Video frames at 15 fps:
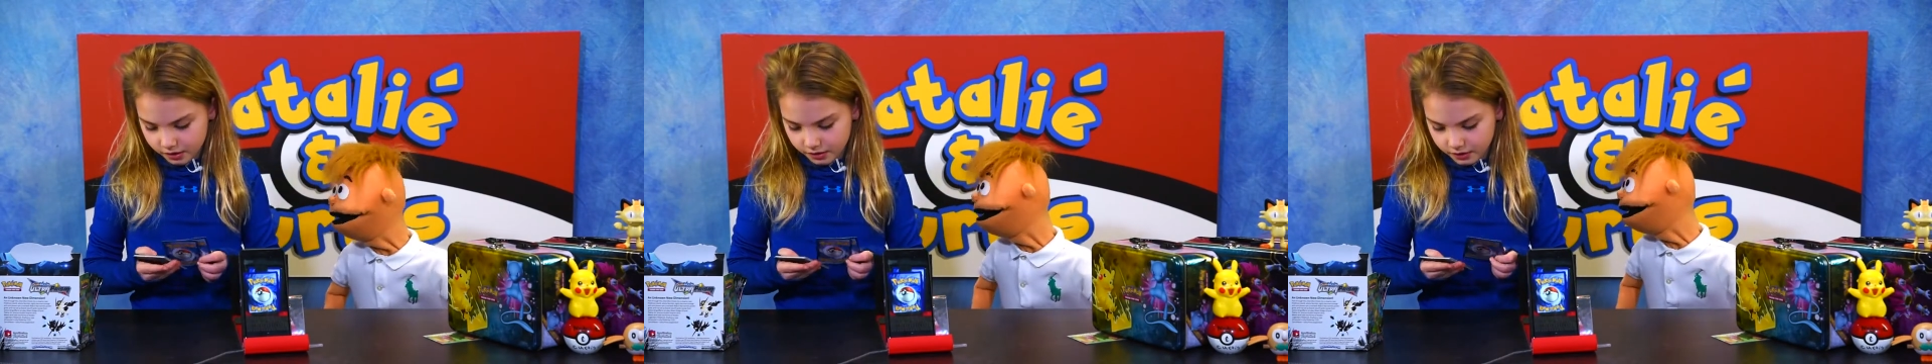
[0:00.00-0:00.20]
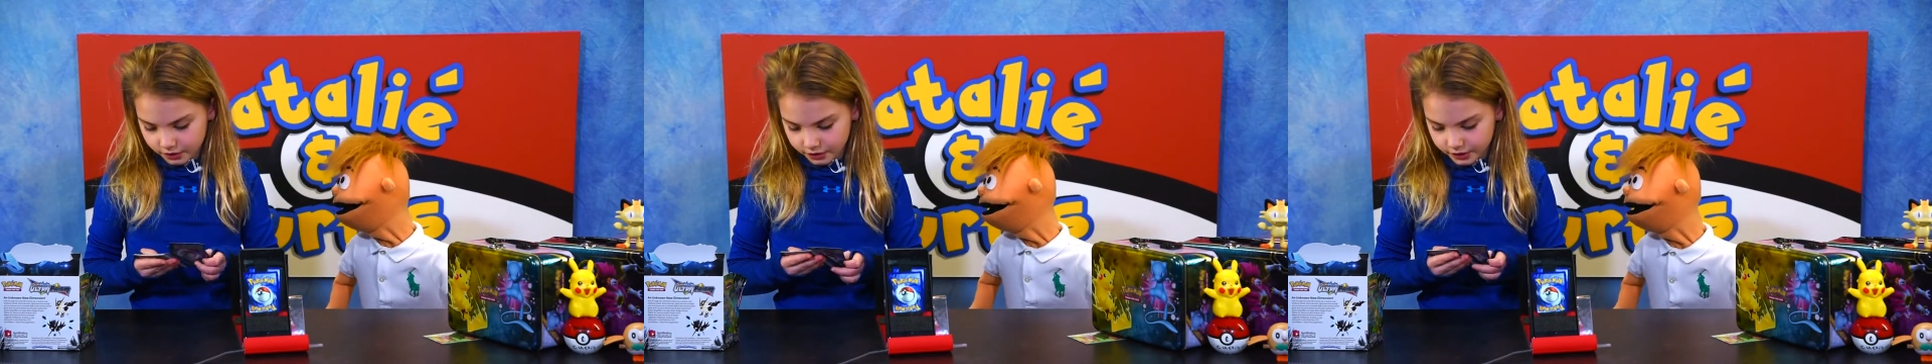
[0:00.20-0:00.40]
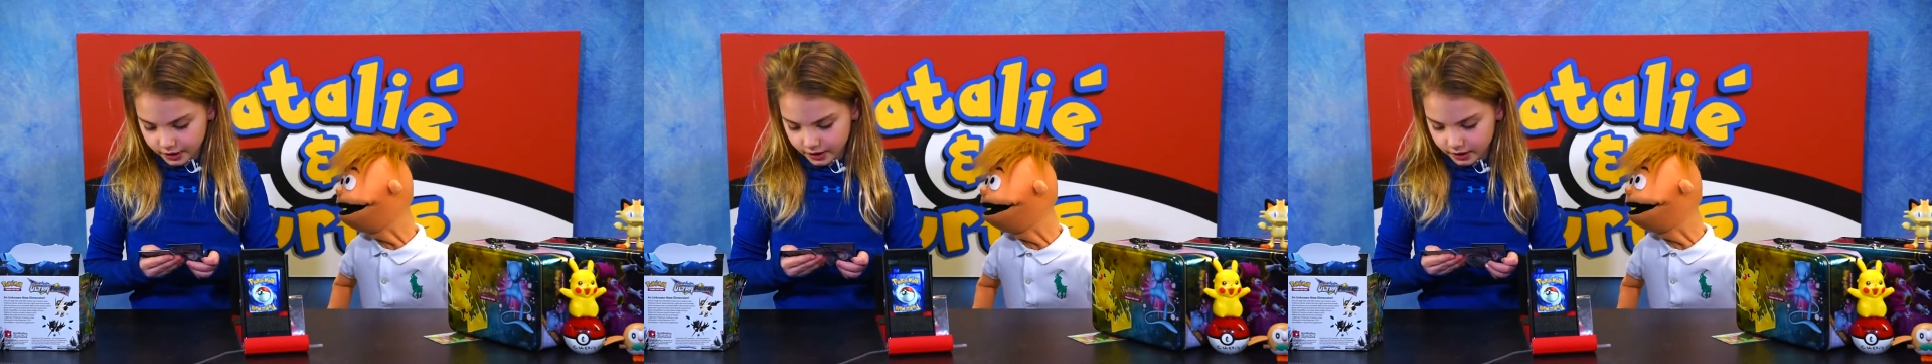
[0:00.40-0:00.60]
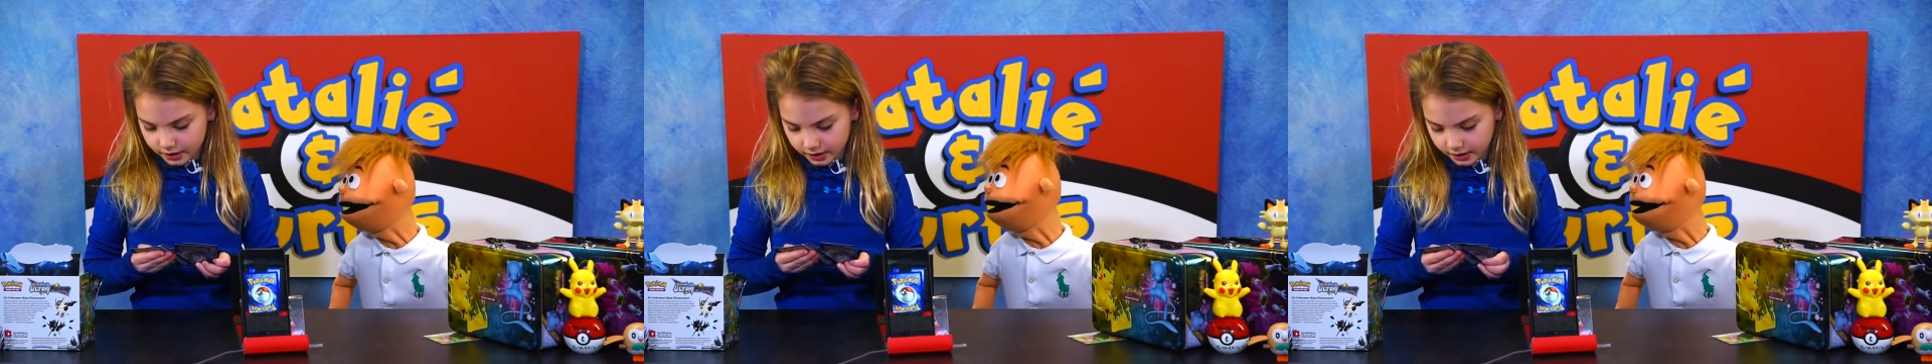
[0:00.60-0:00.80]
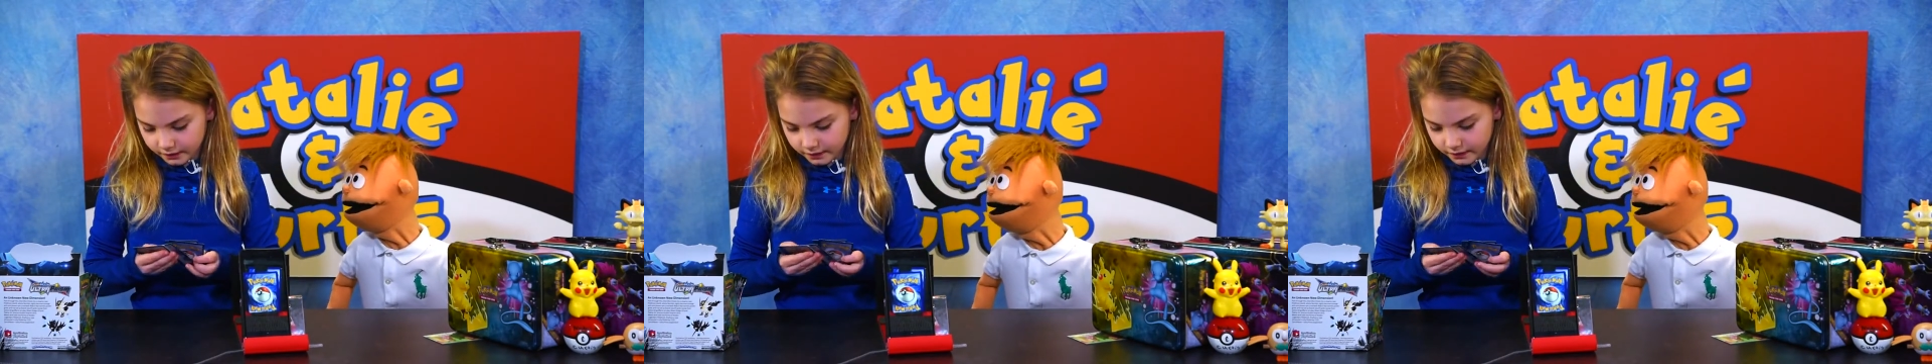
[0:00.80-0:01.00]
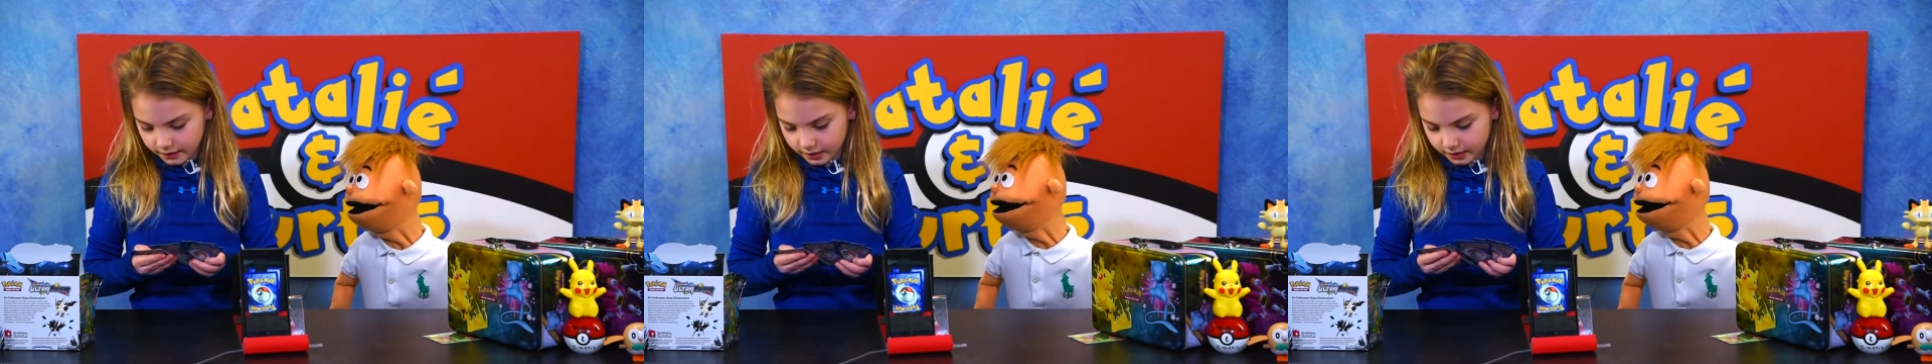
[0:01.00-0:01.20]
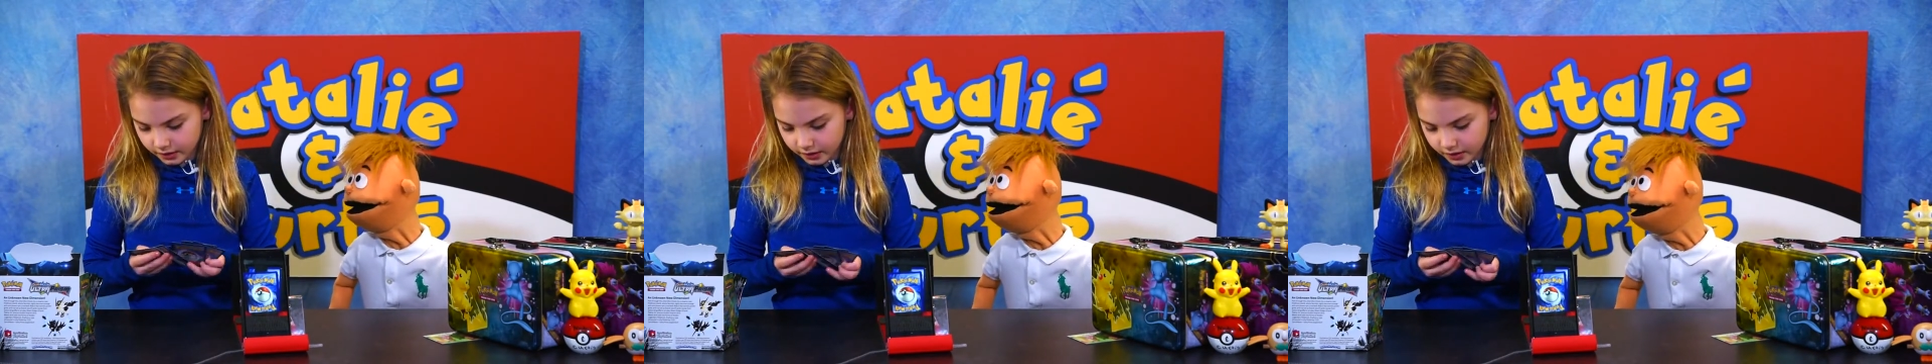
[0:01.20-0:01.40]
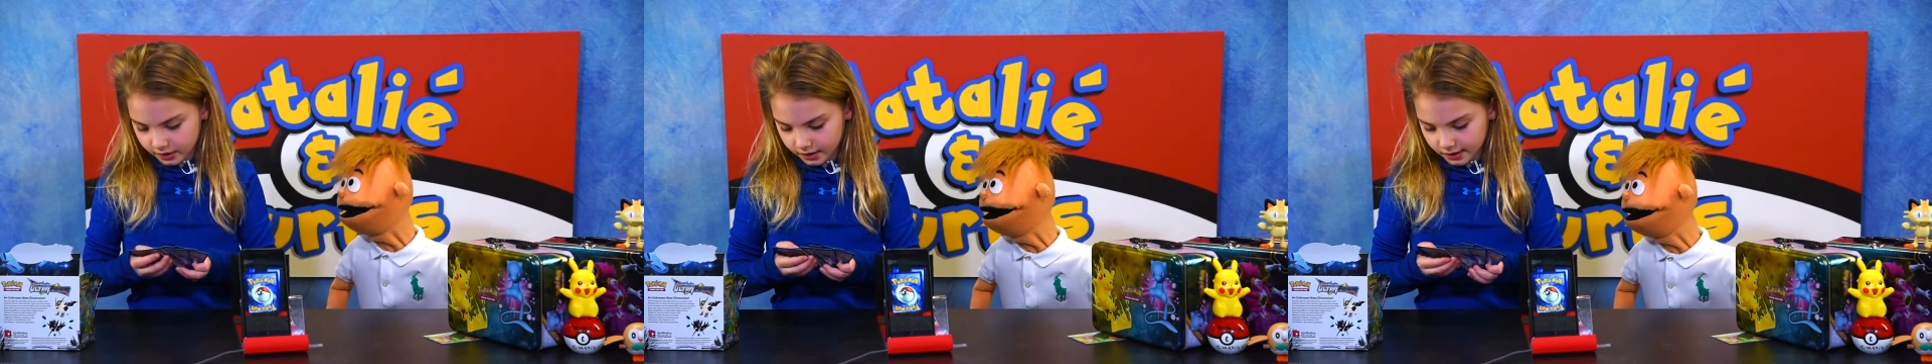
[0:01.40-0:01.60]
Gardenia thing.